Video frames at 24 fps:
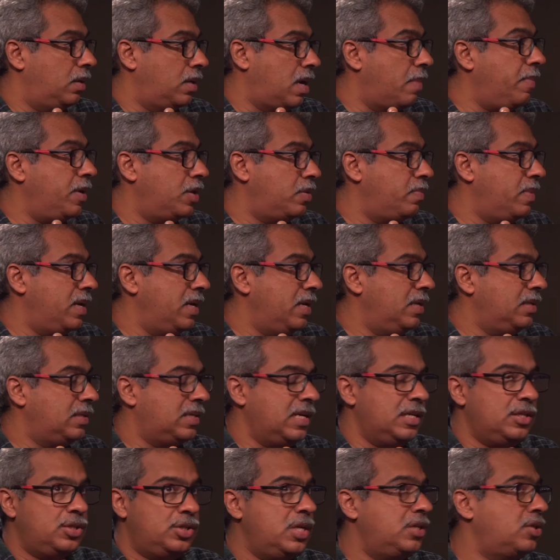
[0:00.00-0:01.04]
Commitment in
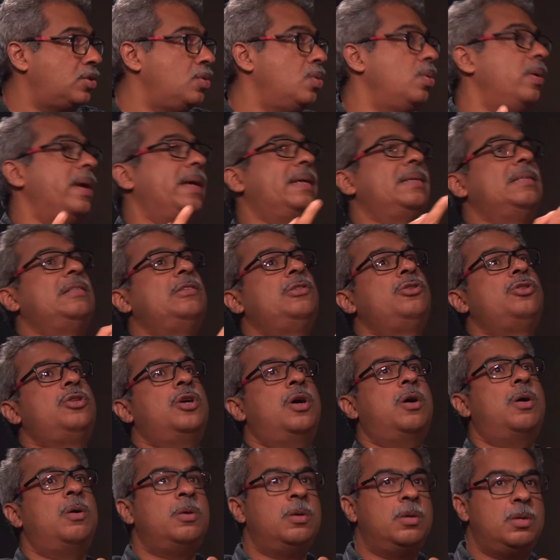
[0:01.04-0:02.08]
sense, there's no
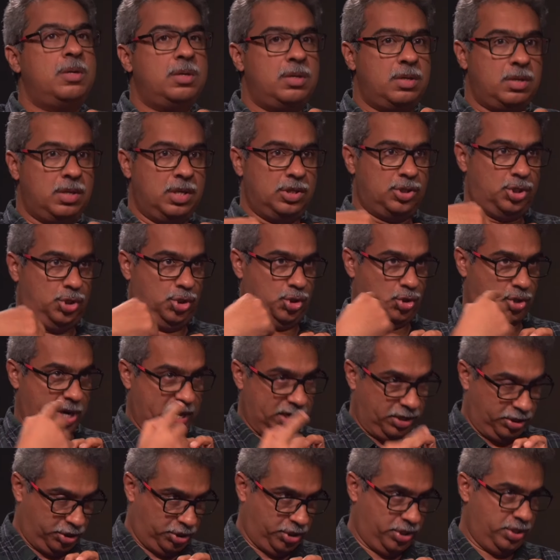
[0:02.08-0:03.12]
external
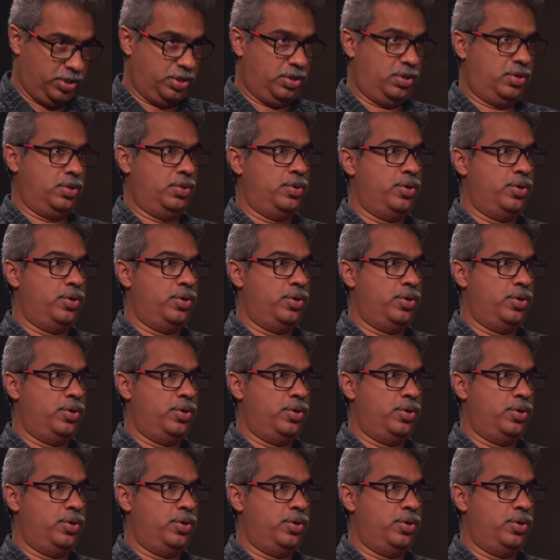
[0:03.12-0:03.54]
structure to